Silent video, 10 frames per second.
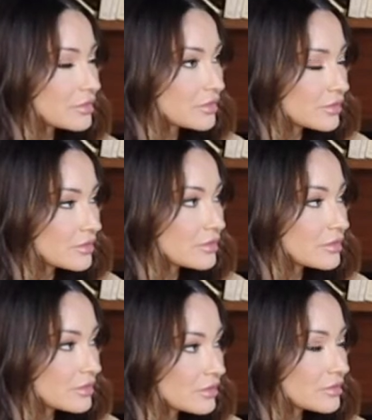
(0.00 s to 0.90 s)

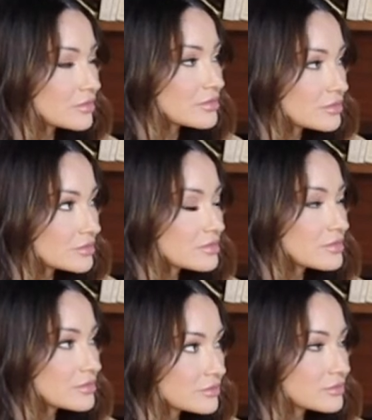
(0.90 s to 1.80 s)

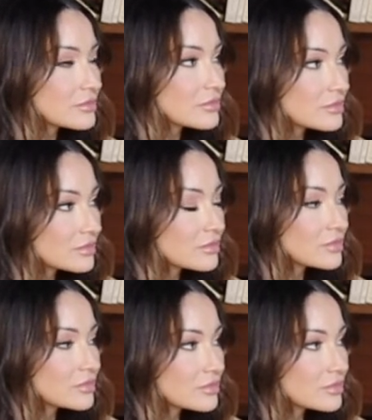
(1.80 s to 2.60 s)
No words are spoken by the person on screen.